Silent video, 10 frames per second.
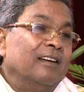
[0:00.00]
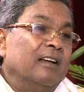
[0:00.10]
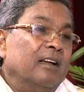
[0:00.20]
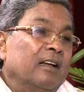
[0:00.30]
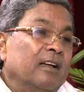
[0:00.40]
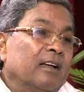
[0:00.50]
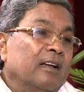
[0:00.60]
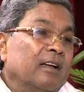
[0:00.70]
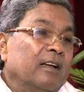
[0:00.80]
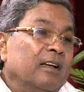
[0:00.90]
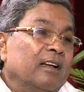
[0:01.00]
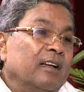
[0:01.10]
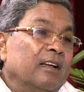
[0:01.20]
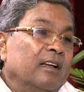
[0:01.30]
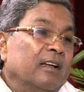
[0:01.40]

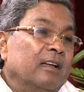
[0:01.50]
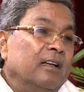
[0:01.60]
No one is speaking in this clip.